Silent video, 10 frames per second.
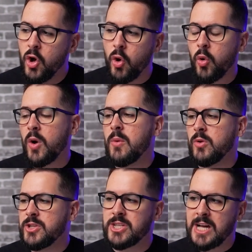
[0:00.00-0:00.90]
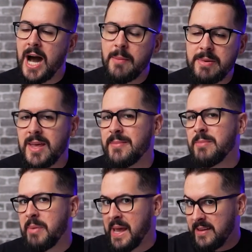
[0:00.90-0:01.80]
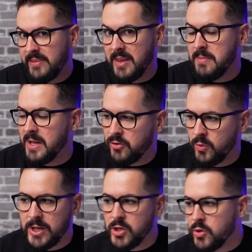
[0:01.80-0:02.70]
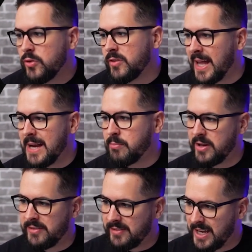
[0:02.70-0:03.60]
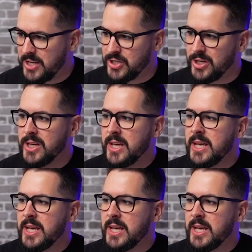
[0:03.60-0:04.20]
or I will just copy them and paste them into a new slide presentation.